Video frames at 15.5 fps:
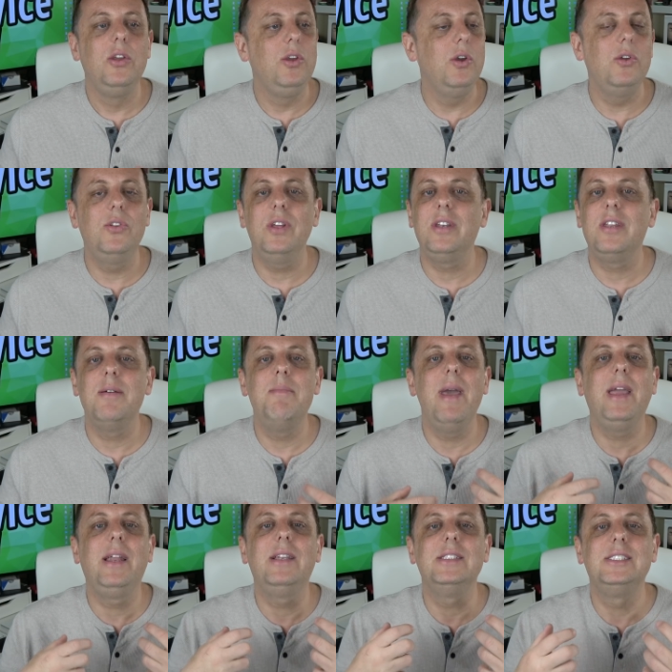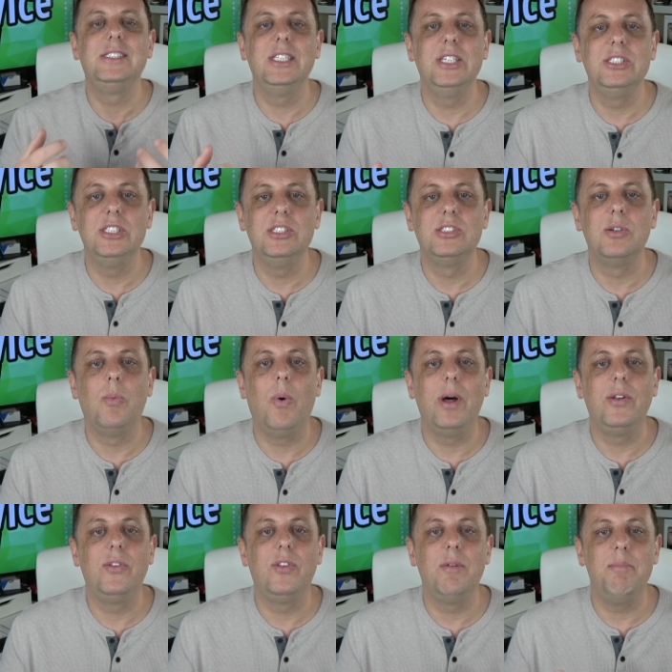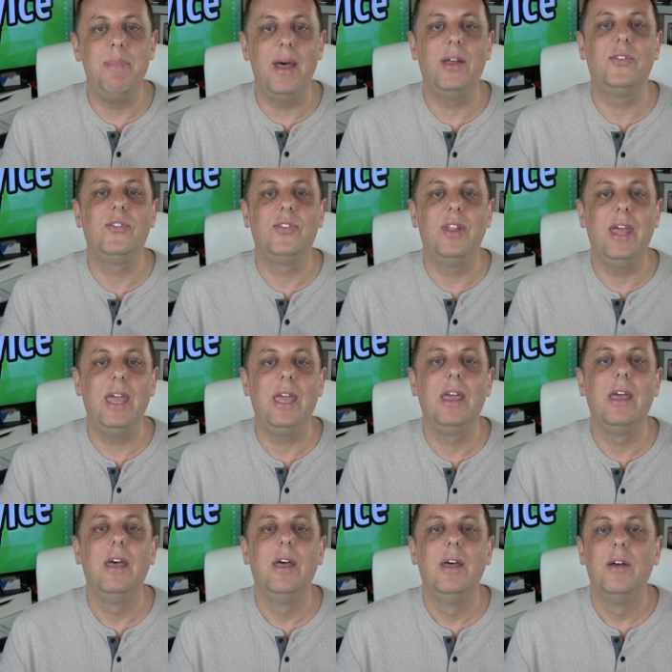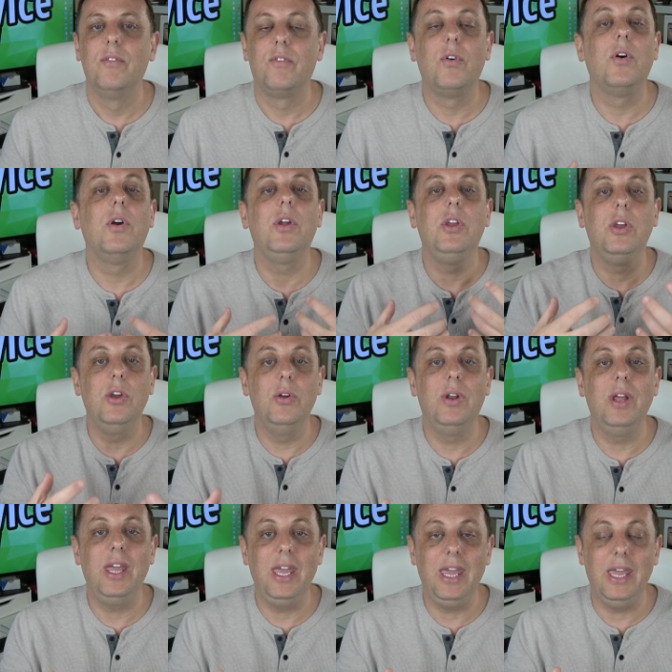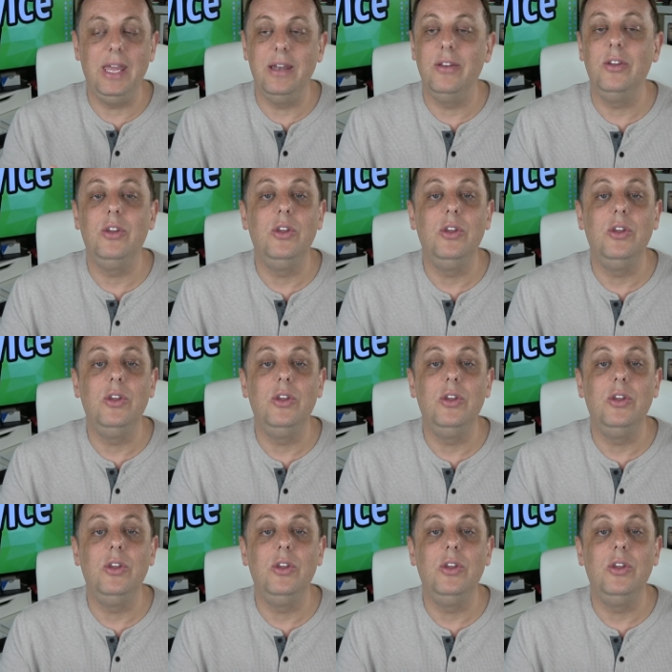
Use it to make decisions on what's the best thing for you to eat.